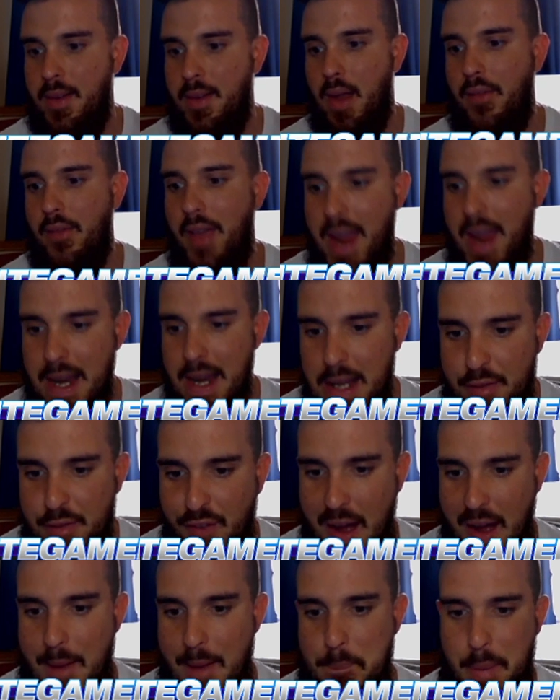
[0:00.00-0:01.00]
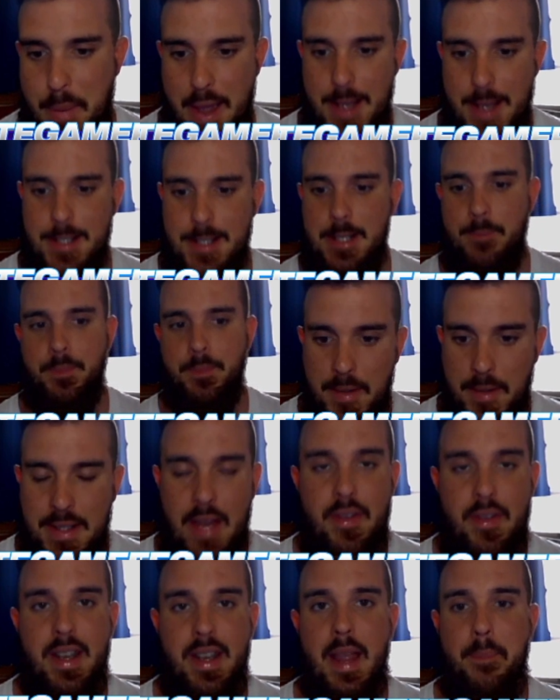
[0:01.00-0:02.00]
You have 85 pace,
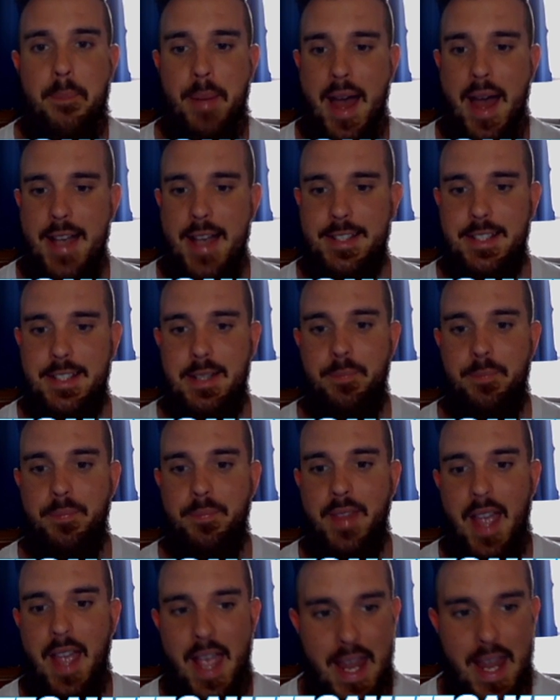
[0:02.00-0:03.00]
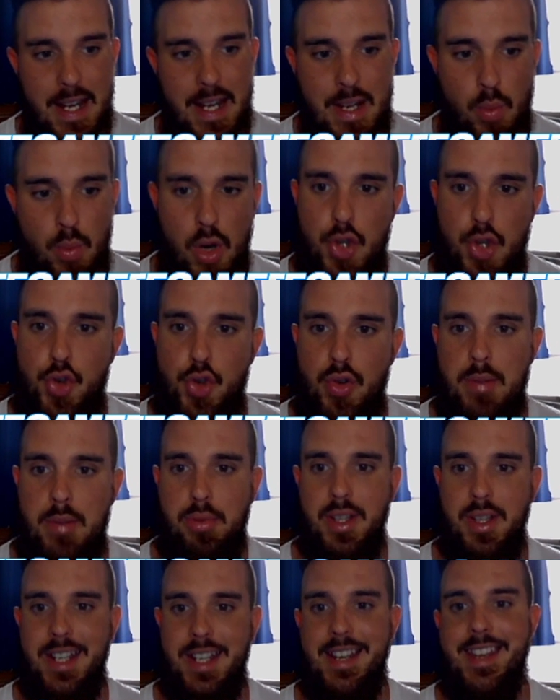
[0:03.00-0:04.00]
78 passing, 81
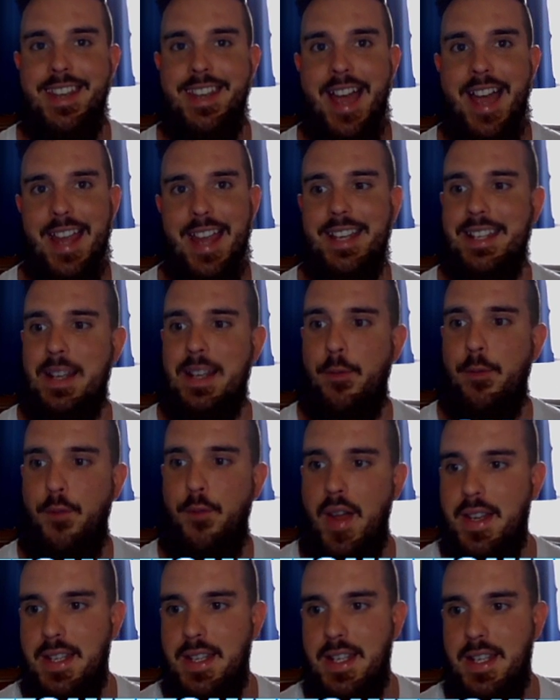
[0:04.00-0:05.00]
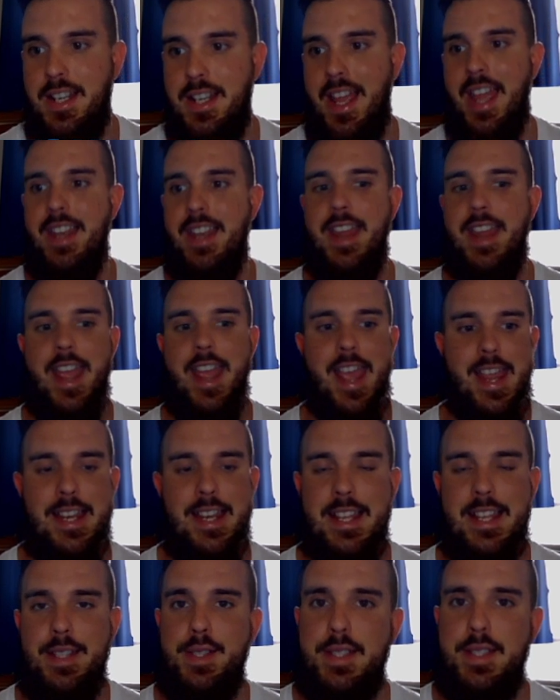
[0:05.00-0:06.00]
dribbling, 90 defending, and
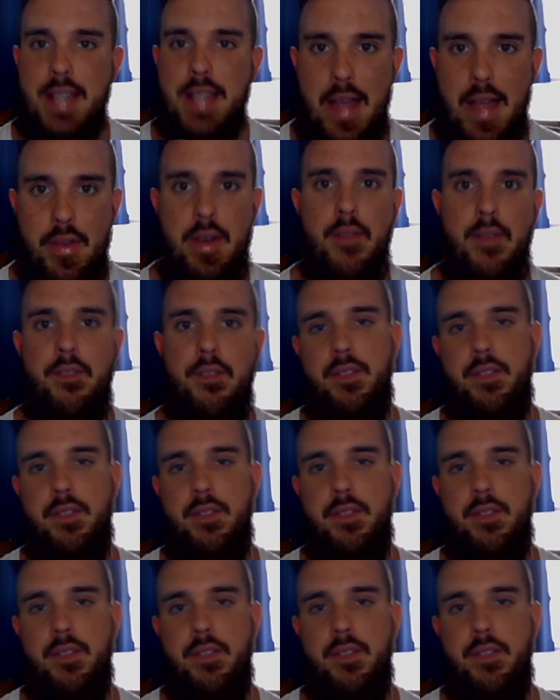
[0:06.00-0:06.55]
87